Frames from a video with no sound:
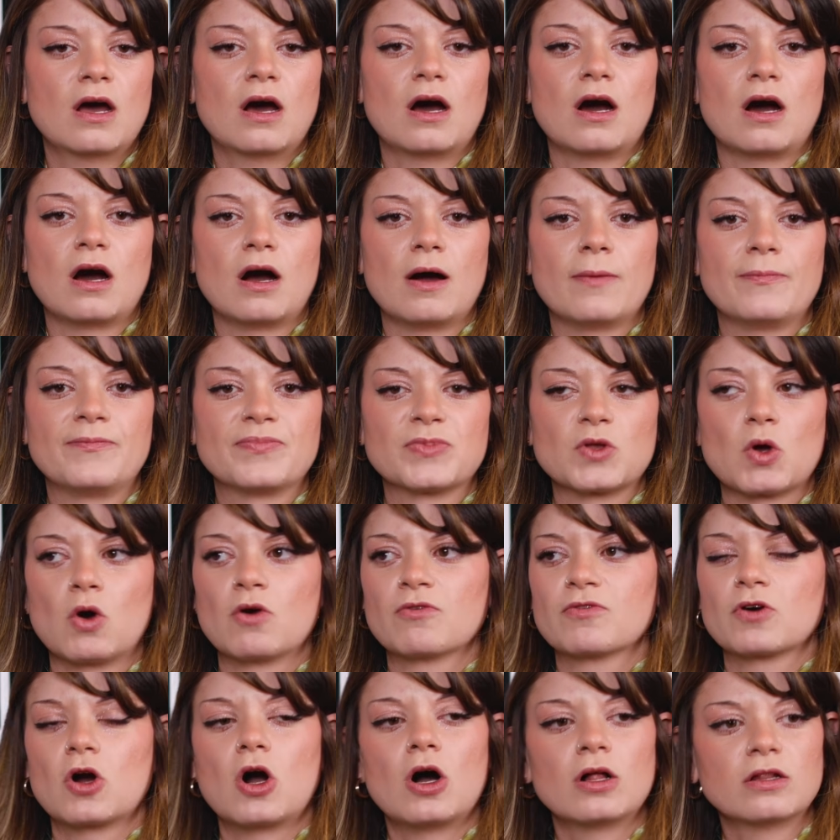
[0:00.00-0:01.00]

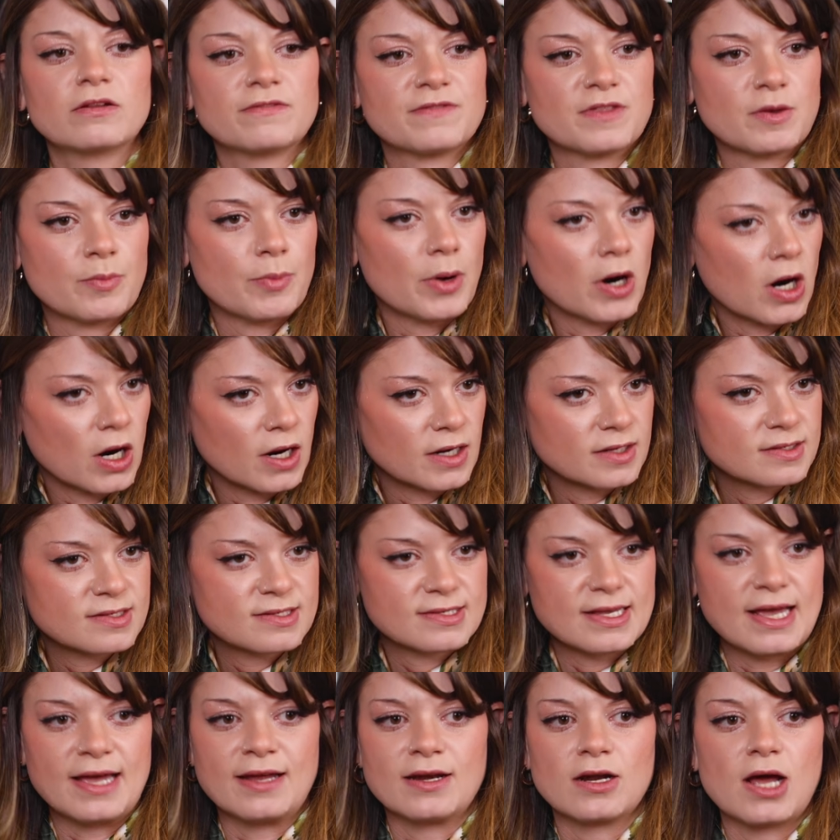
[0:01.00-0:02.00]
over all of the
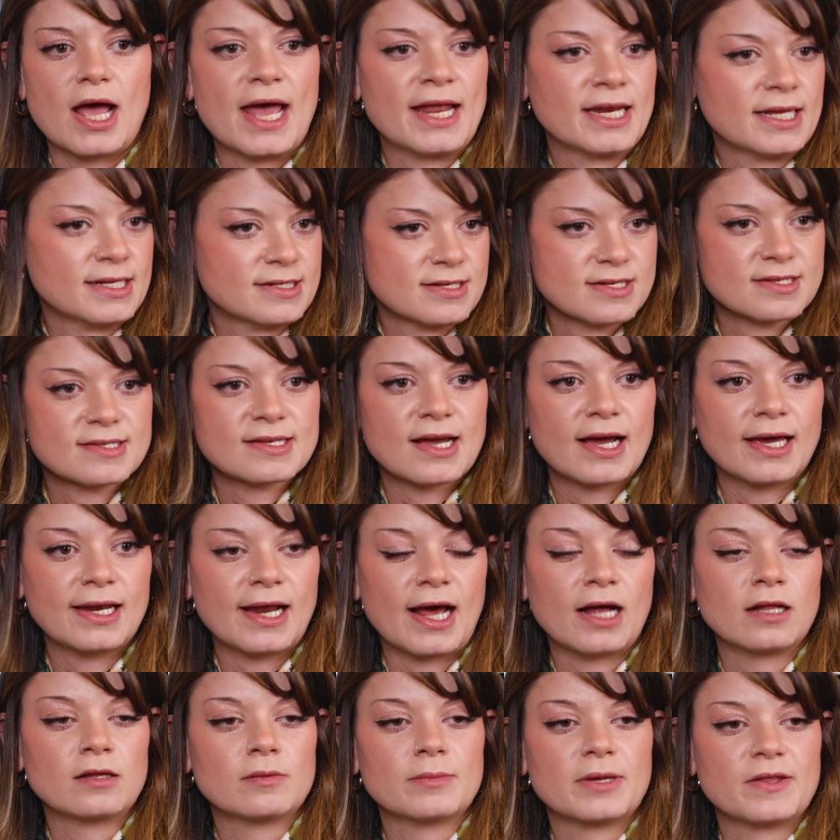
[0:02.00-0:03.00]
parts and any design
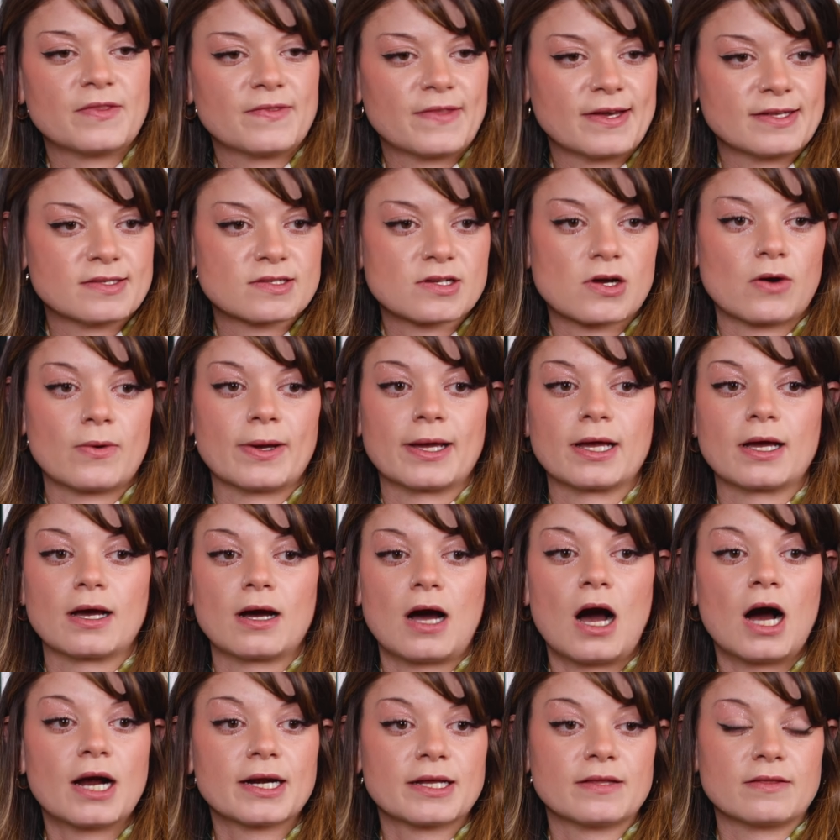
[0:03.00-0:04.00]
element that's going
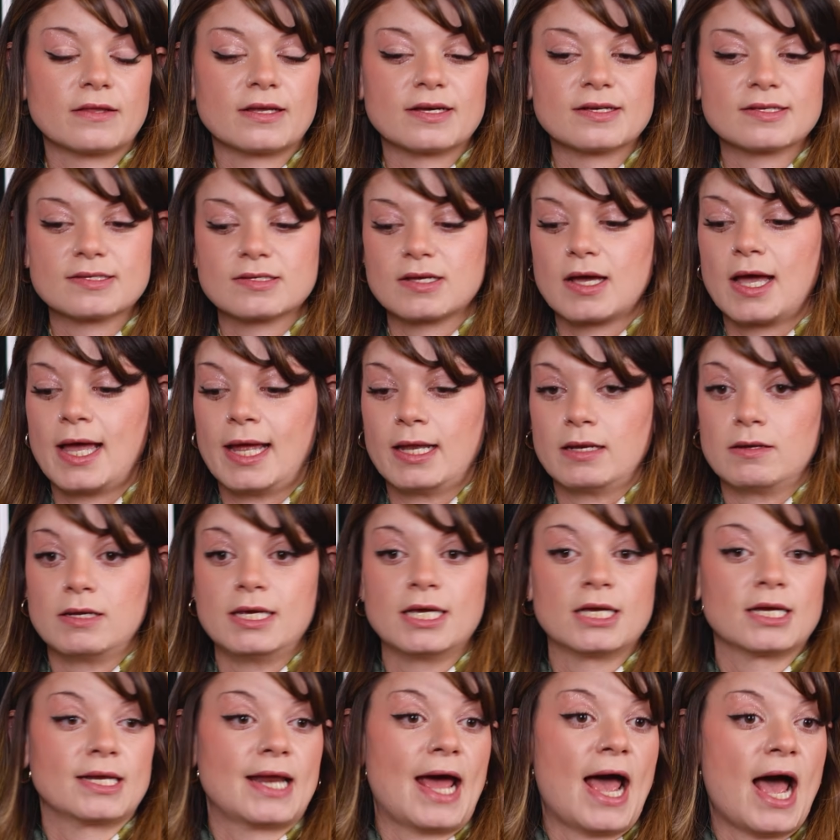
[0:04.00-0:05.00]
on in this, and
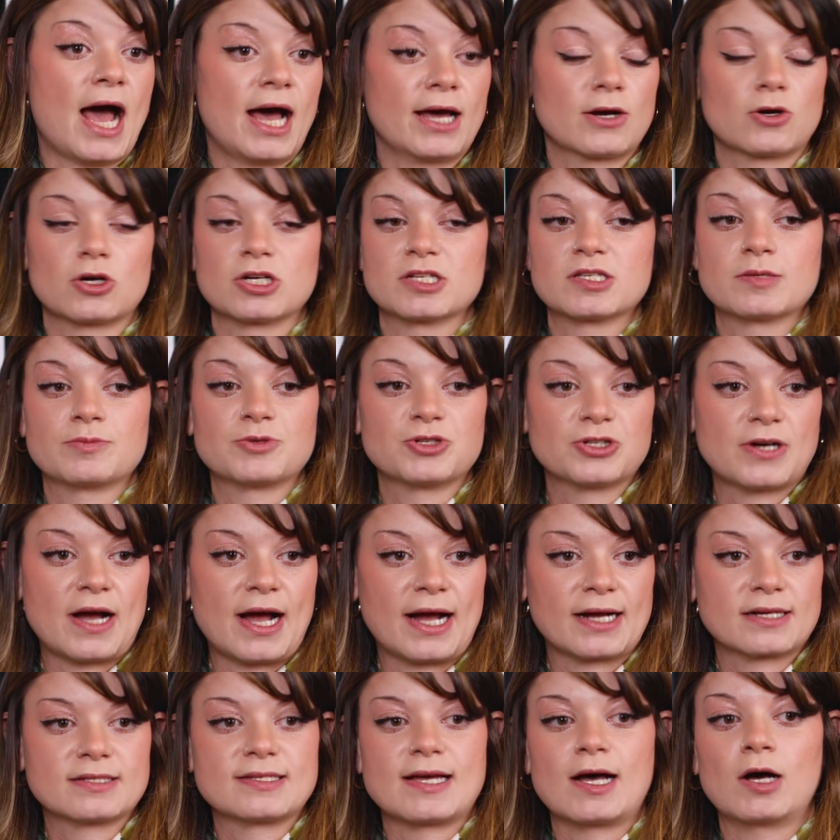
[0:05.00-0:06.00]
he can add or
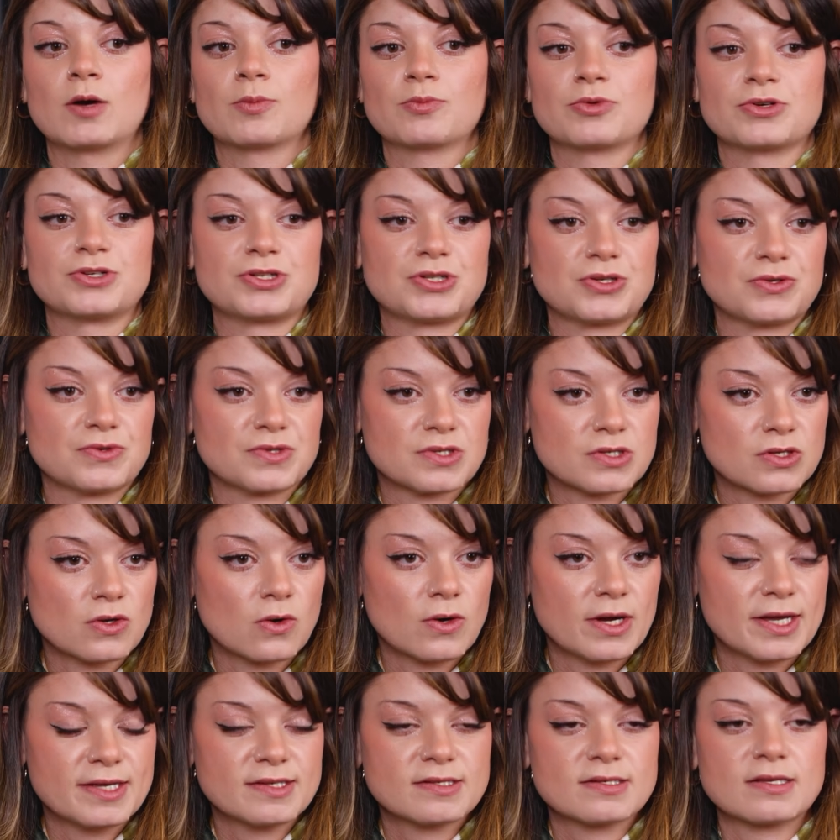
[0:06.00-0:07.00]
subtract to help reduce
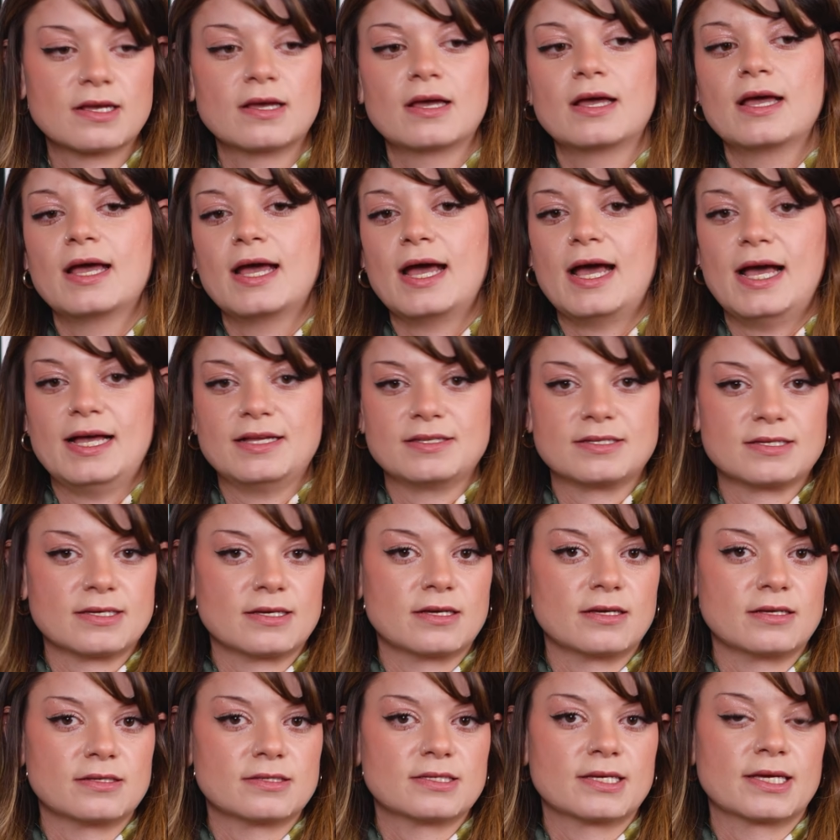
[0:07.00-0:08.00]
noise and
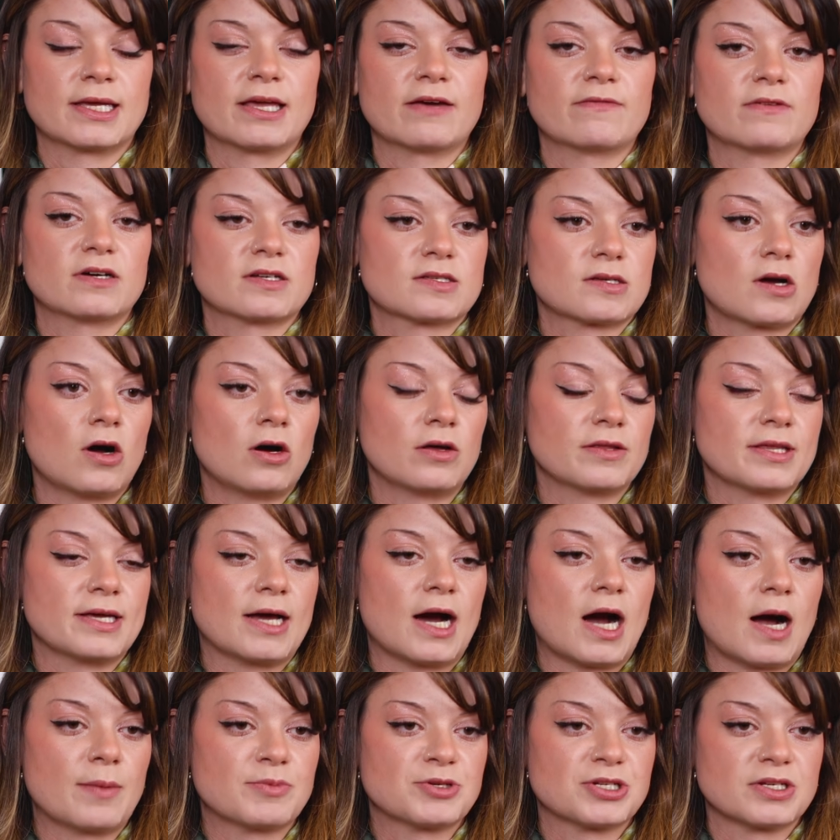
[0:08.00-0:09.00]
to give us all the
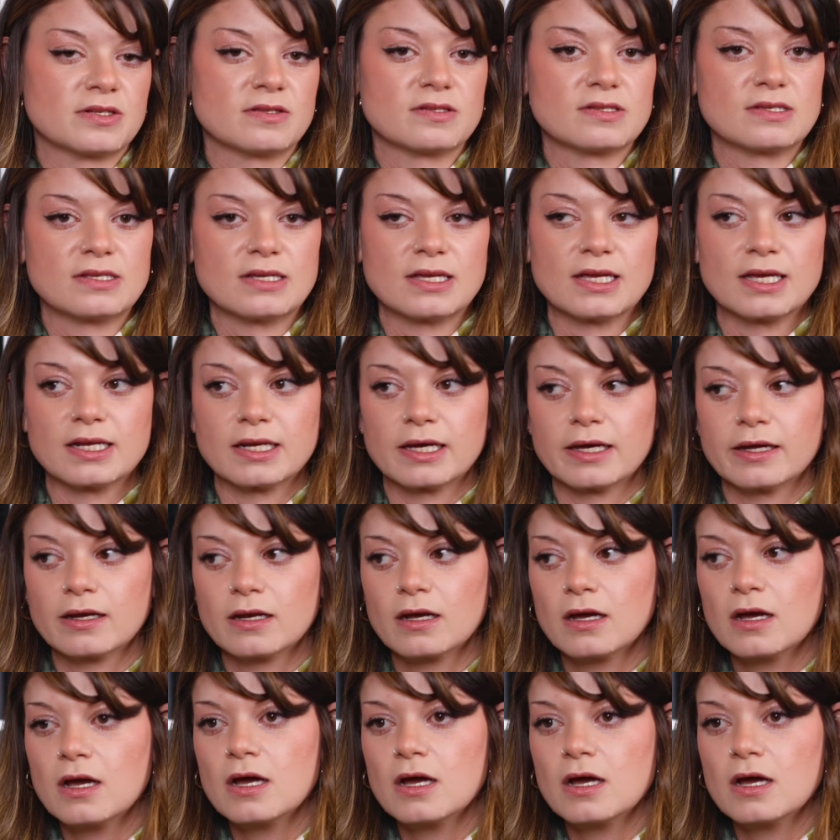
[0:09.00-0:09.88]
options needed.